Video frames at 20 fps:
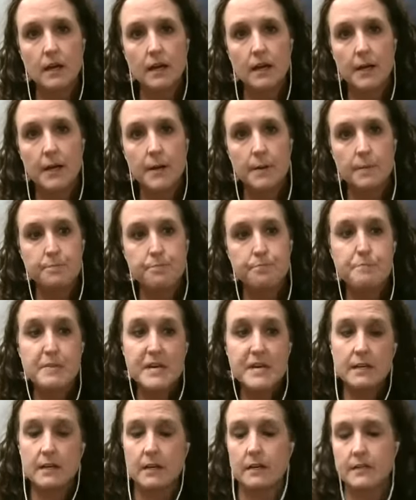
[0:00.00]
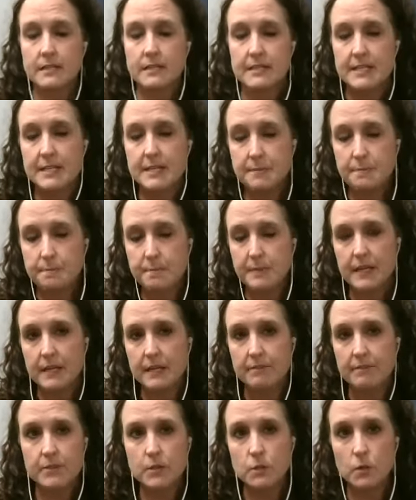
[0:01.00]
um, being on a team than
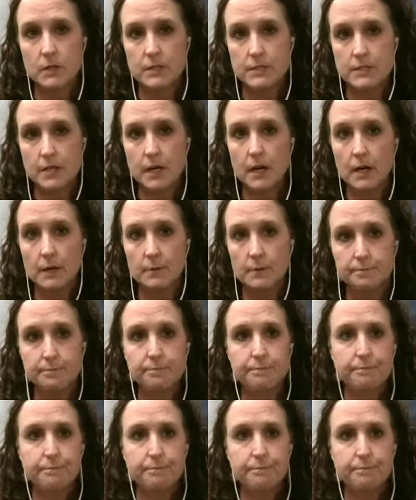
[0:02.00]
if you weren't at all.